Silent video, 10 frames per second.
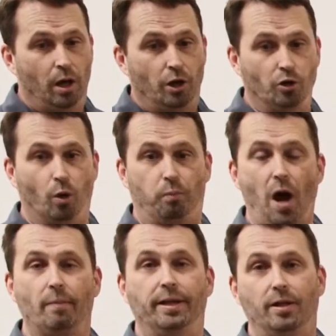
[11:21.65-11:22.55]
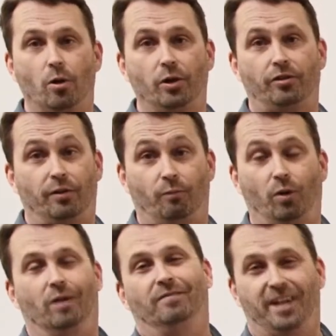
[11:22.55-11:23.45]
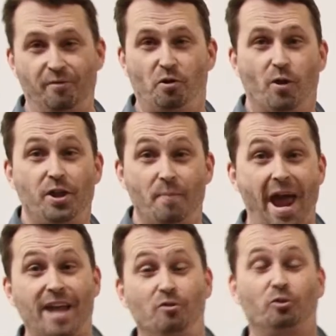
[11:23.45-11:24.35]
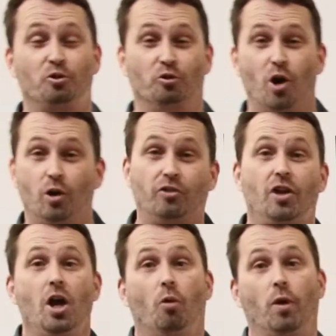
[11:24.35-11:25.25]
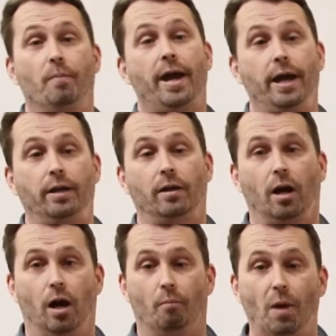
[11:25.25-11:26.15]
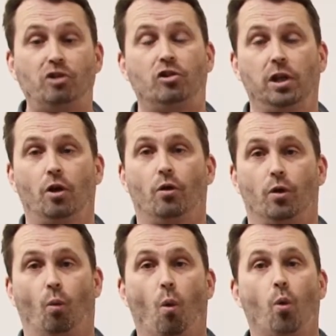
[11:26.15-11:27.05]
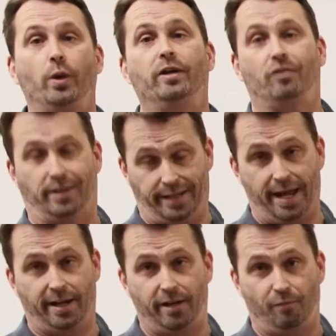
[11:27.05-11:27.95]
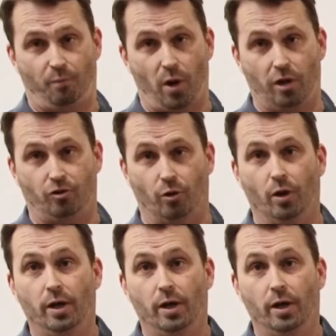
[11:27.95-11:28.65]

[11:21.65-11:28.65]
You'll probably notice, if you read the manuals, you'll notice we made much clearer the warnings on negative pressure.